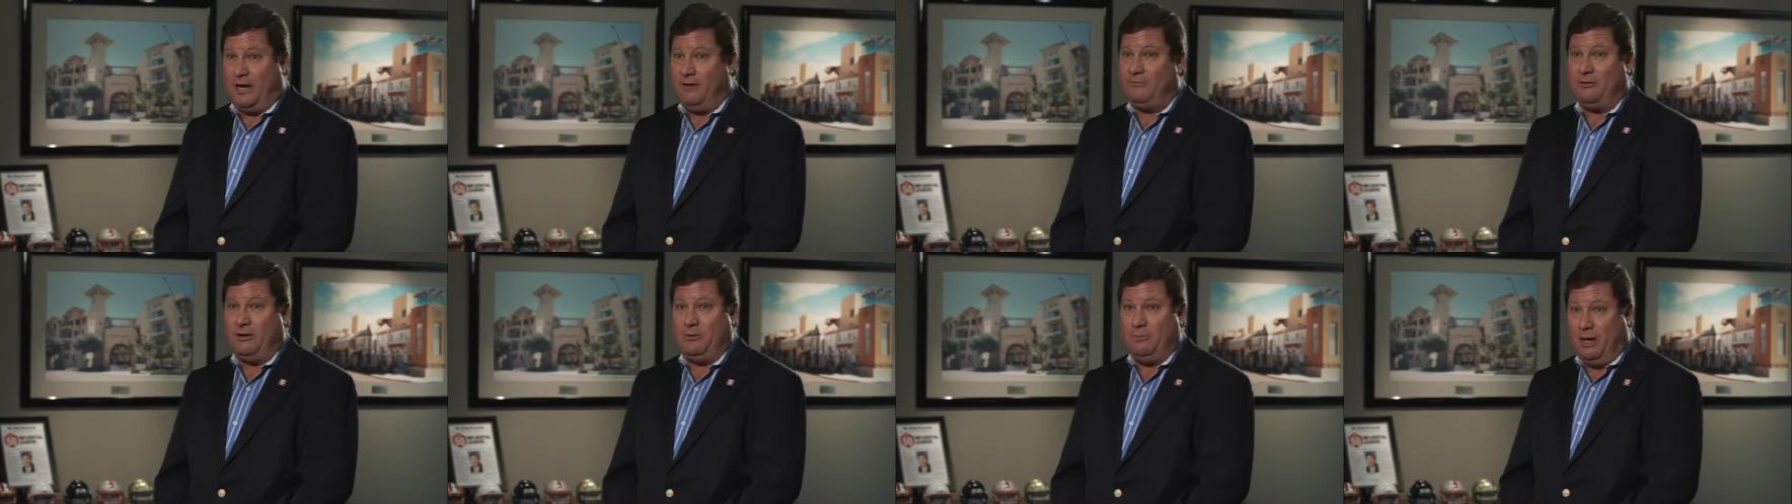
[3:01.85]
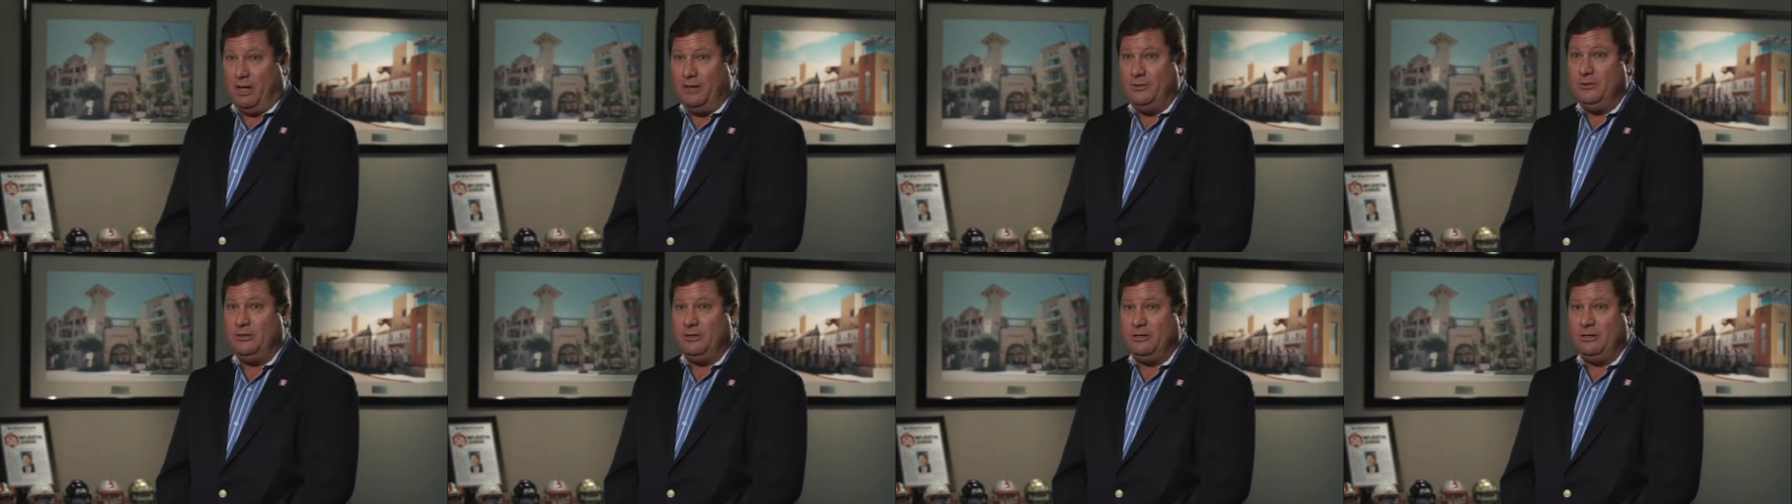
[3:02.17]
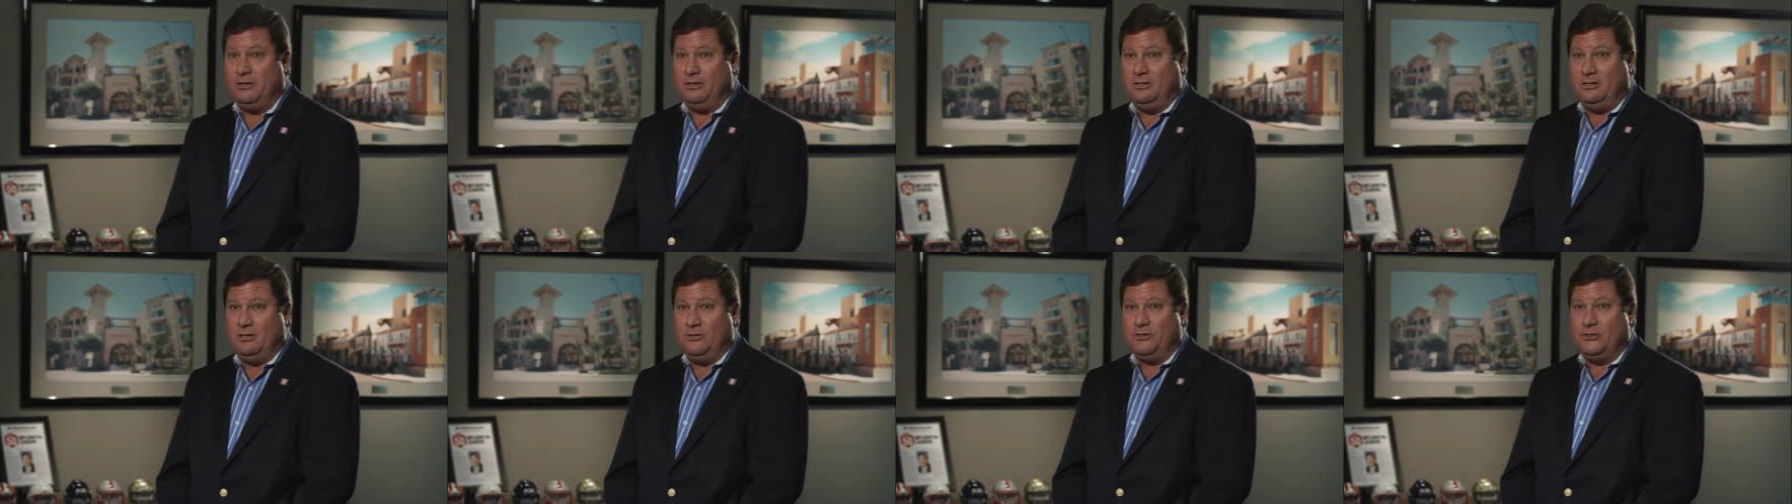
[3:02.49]
every month,
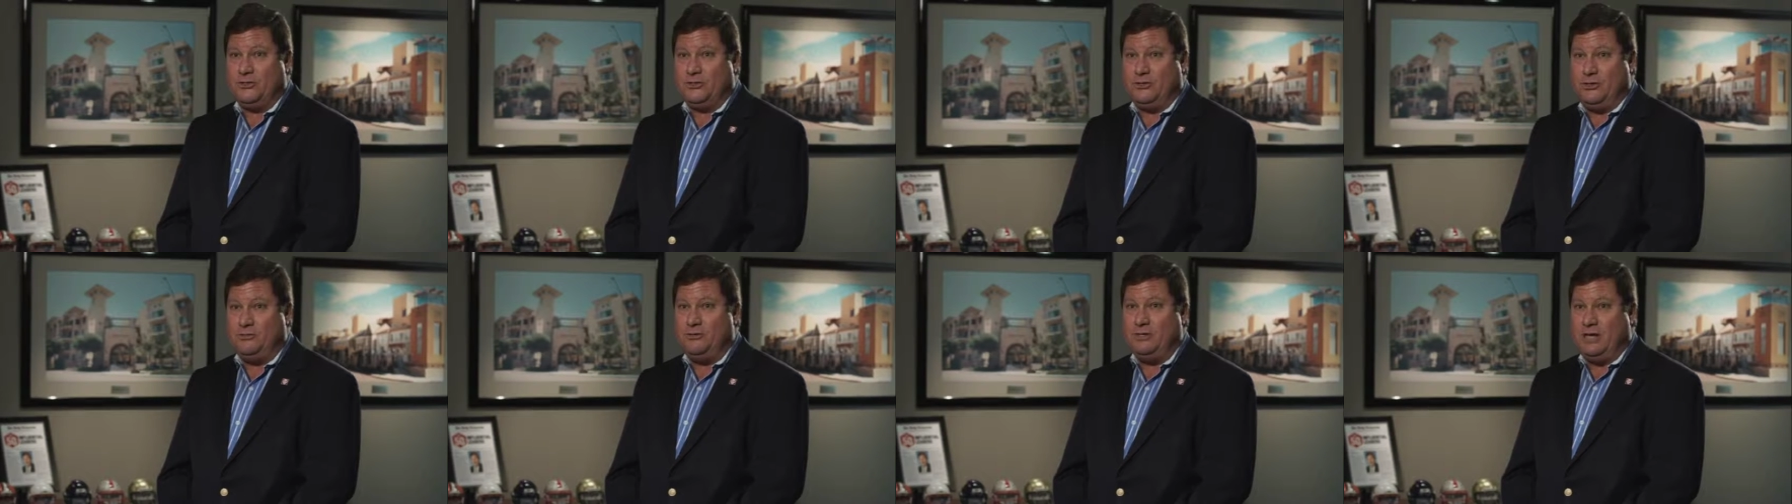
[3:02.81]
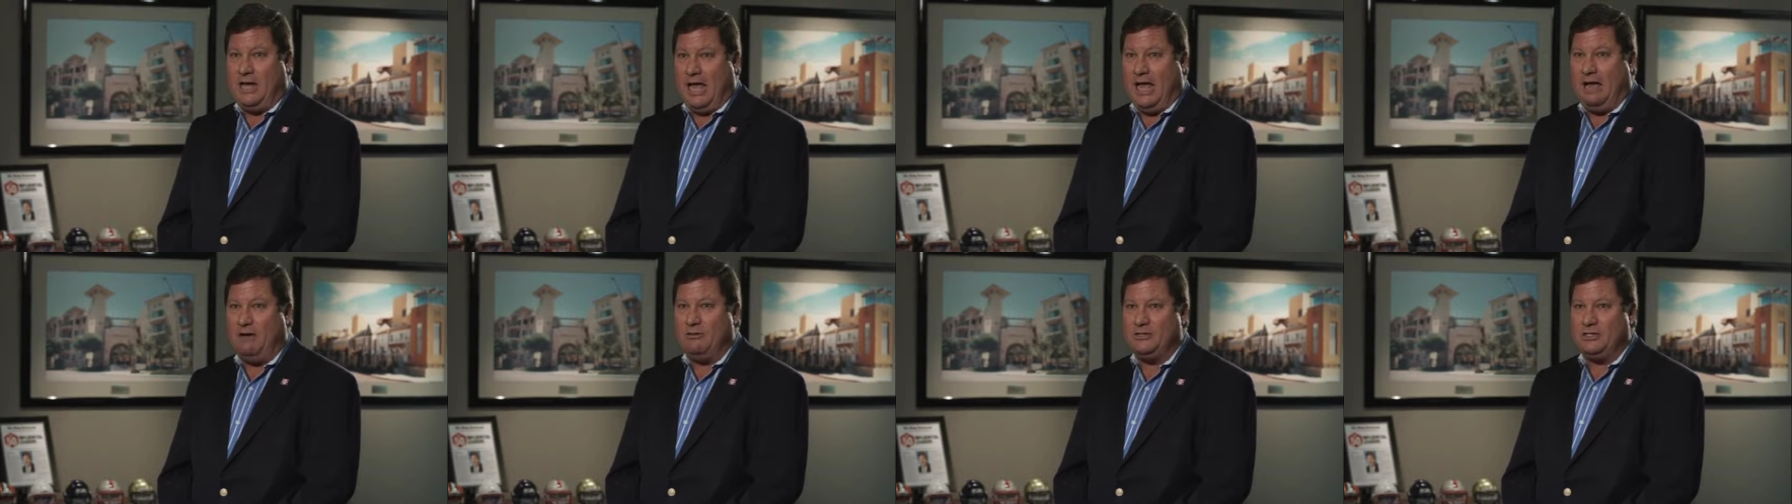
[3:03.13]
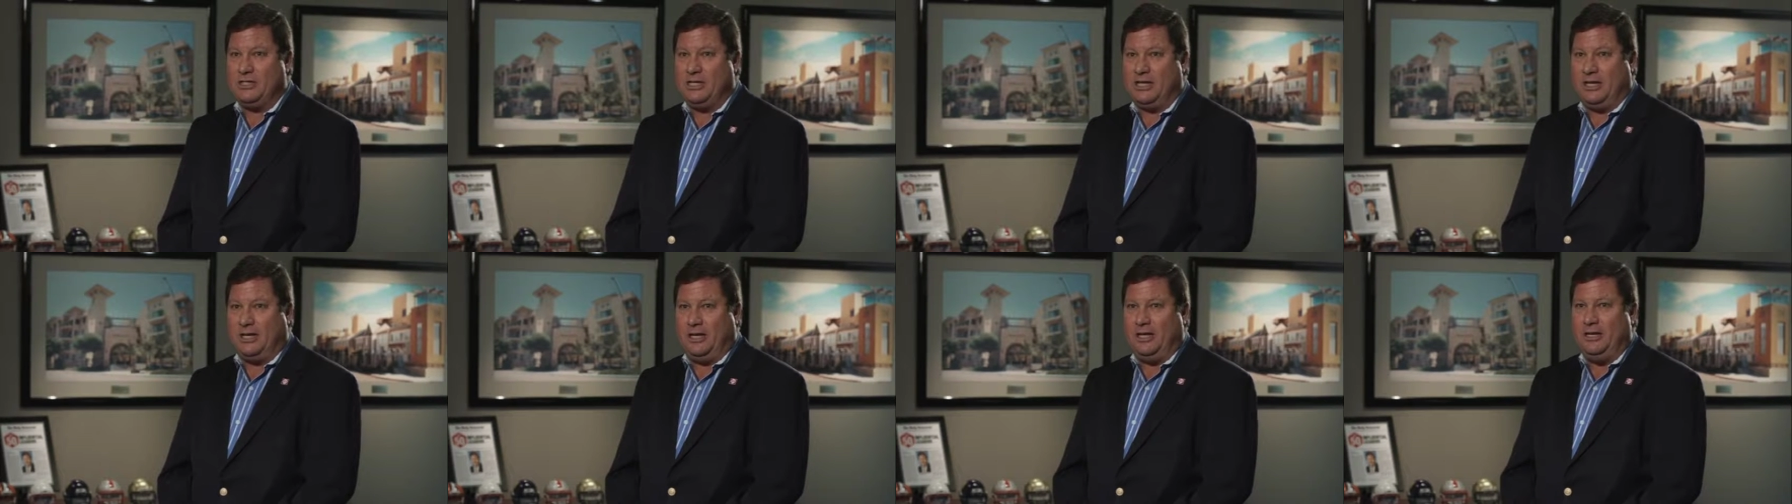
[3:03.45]
student
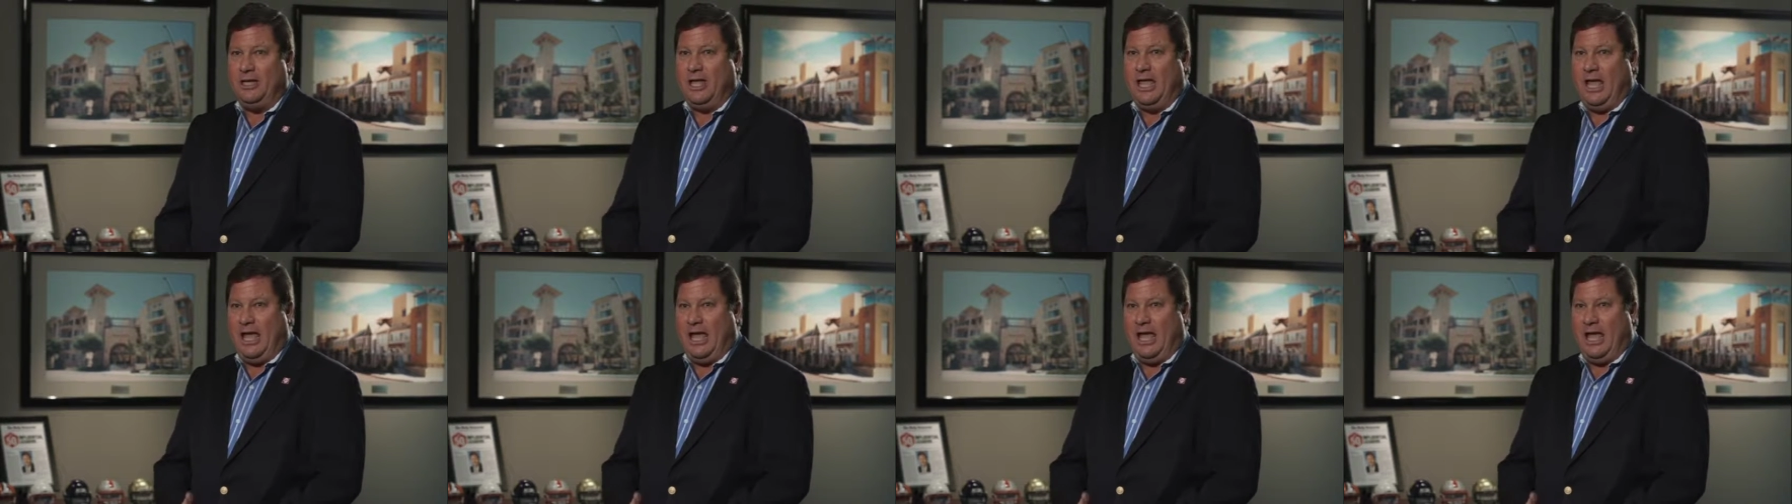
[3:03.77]
housing